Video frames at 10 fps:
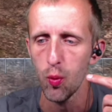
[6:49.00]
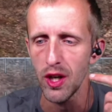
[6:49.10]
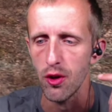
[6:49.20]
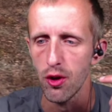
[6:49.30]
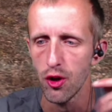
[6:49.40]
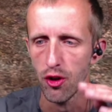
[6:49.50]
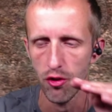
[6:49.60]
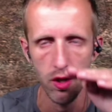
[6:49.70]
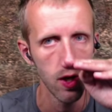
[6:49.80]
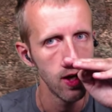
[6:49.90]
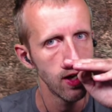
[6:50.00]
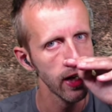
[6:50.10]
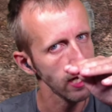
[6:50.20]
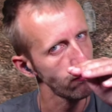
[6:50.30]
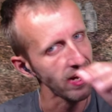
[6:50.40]
where you could just
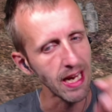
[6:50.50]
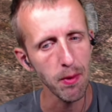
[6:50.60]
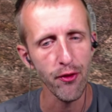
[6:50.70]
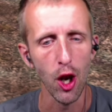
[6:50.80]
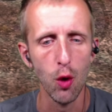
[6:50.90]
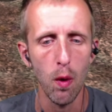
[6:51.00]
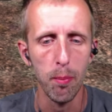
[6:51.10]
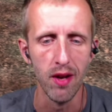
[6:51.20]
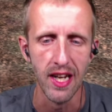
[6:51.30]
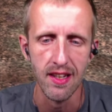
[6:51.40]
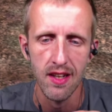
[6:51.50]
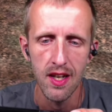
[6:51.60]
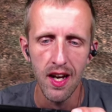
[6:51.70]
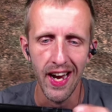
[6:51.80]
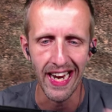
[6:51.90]
kind of aim at the lower plate,
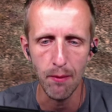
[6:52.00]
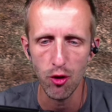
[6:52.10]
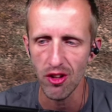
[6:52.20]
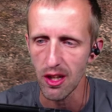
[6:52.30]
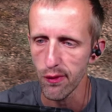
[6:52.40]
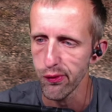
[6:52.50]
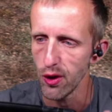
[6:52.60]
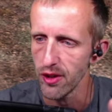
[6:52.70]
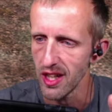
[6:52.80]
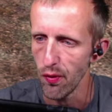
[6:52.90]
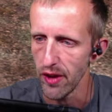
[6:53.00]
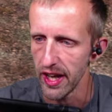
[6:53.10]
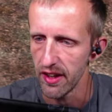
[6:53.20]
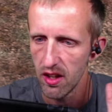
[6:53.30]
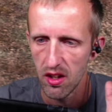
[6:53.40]
aim just at the front, and
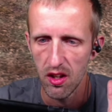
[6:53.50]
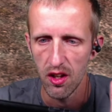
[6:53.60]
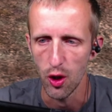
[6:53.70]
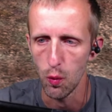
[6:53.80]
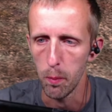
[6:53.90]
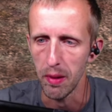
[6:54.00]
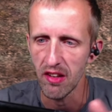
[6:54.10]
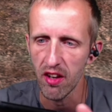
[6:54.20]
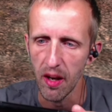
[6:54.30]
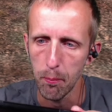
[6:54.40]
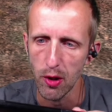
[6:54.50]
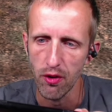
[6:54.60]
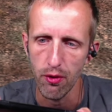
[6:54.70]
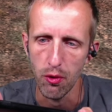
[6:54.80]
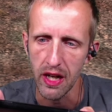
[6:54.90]
then you will basically punch
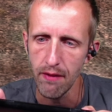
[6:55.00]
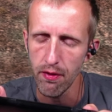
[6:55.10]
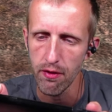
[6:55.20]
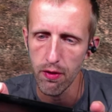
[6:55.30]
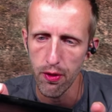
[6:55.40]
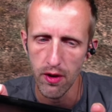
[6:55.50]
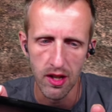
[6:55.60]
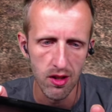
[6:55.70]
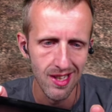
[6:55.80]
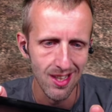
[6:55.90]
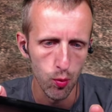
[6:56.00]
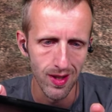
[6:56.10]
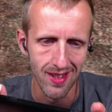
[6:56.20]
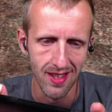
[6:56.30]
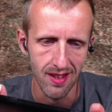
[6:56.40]
through.
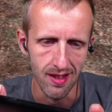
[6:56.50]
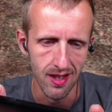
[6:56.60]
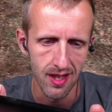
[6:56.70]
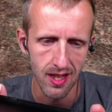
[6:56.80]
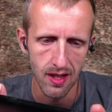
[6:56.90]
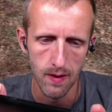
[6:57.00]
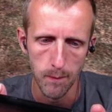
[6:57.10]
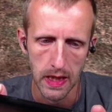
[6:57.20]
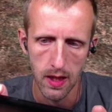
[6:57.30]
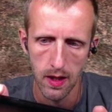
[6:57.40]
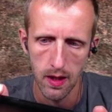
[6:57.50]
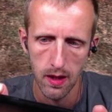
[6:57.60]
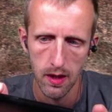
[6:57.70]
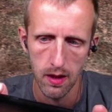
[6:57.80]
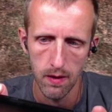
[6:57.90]
KC-29?
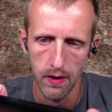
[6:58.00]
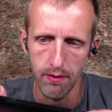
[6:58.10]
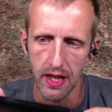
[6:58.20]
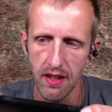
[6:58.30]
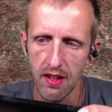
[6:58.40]
They have an